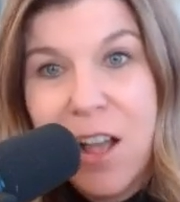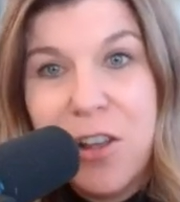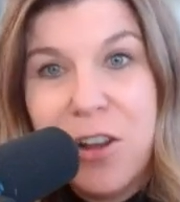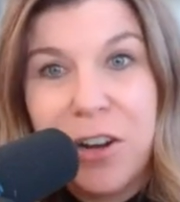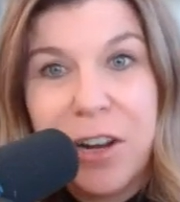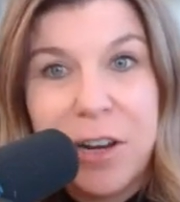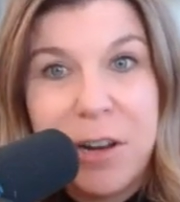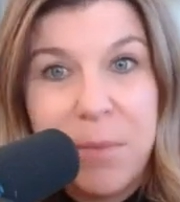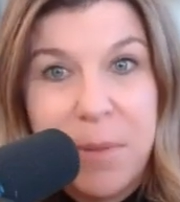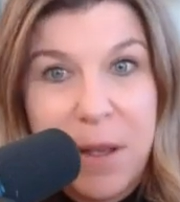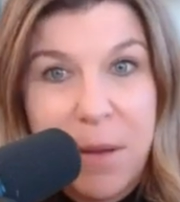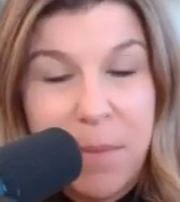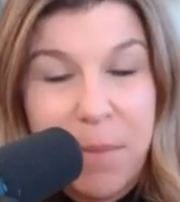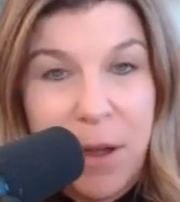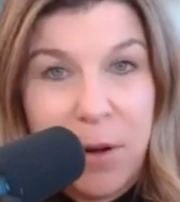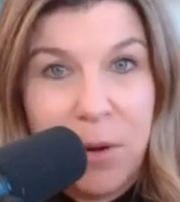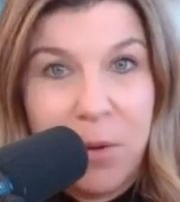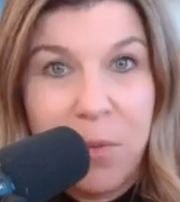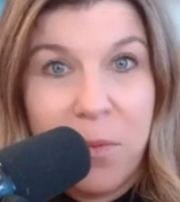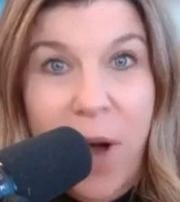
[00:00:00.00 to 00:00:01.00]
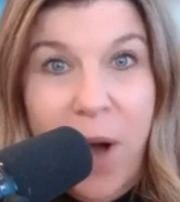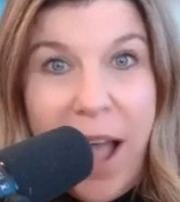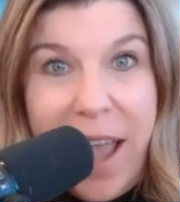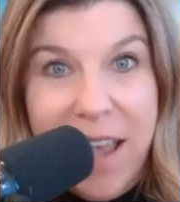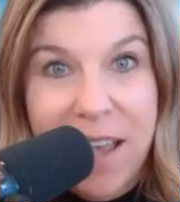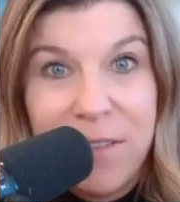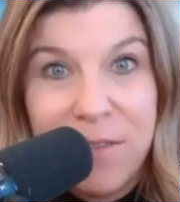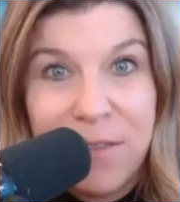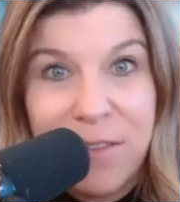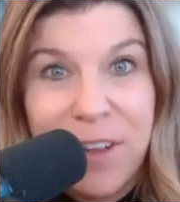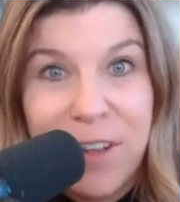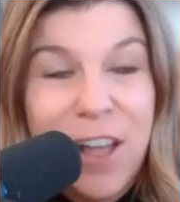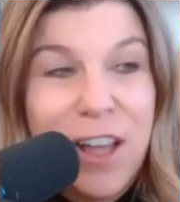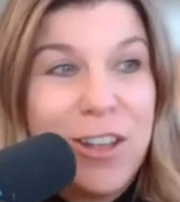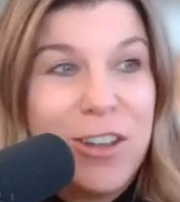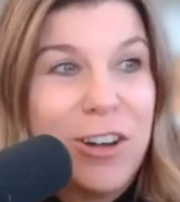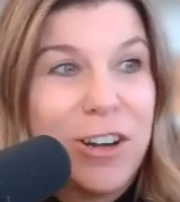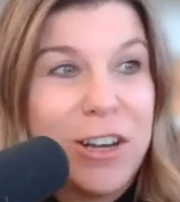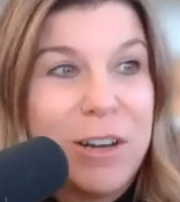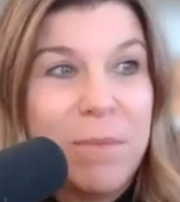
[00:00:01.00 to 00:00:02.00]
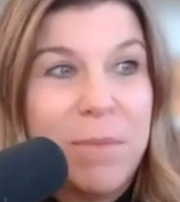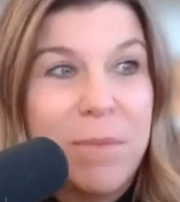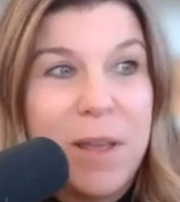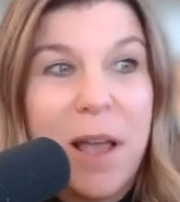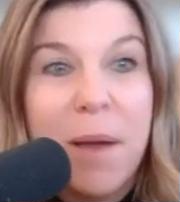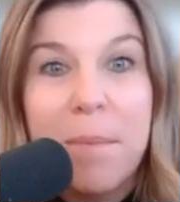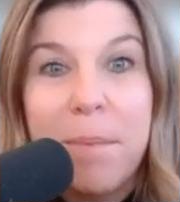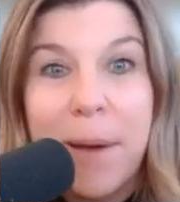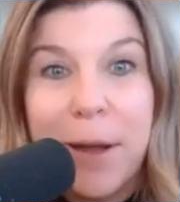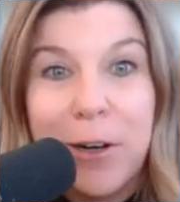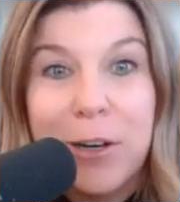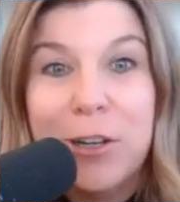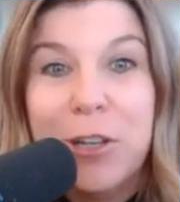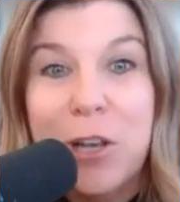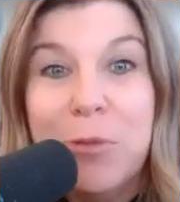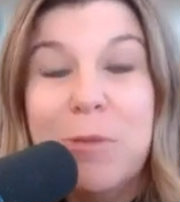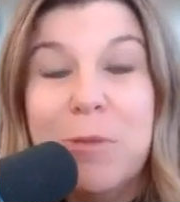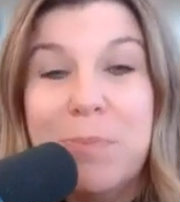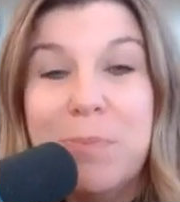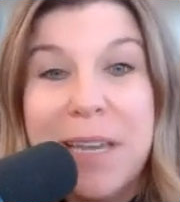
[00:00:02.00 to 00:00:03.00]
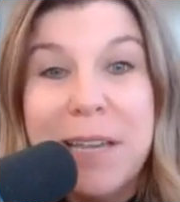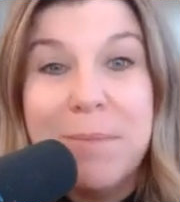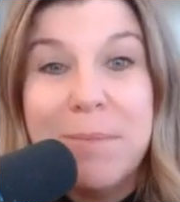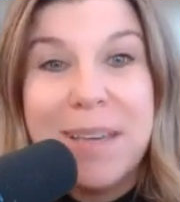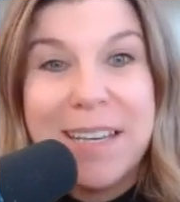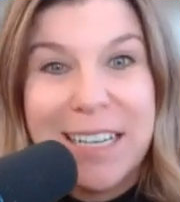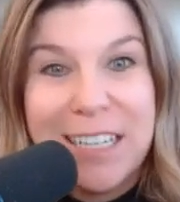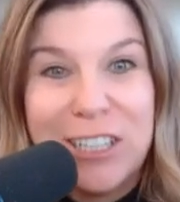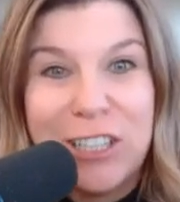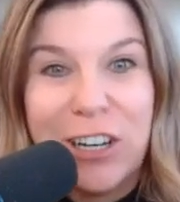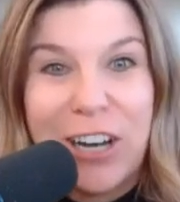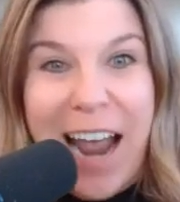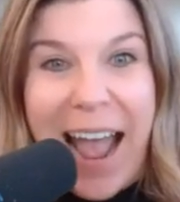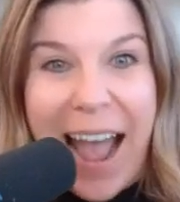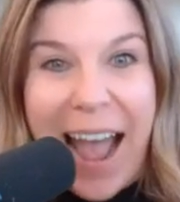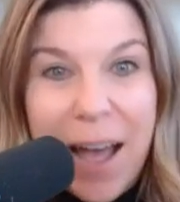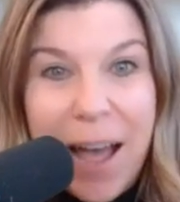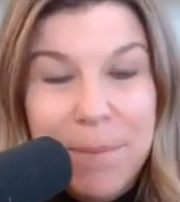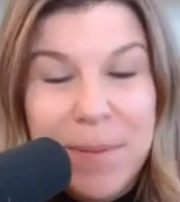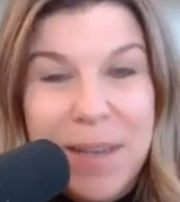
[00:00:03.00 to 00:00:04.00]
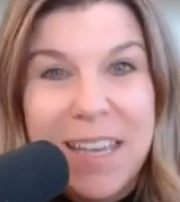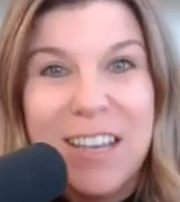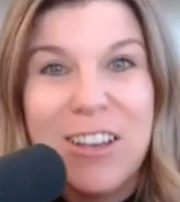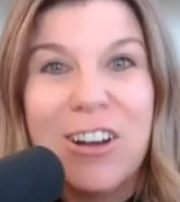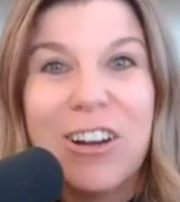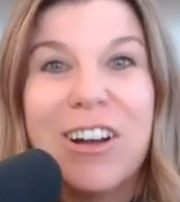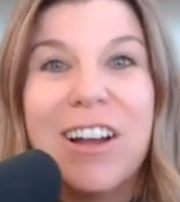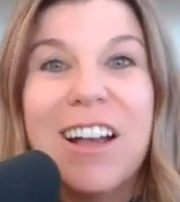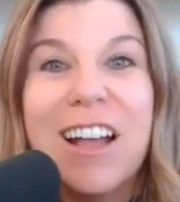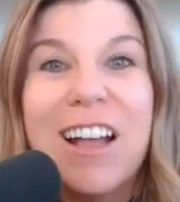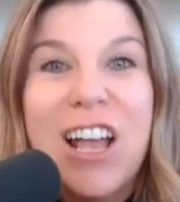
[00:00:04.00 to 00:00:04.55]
you're going to be a better wife, you're going to be a better human being because you're happy,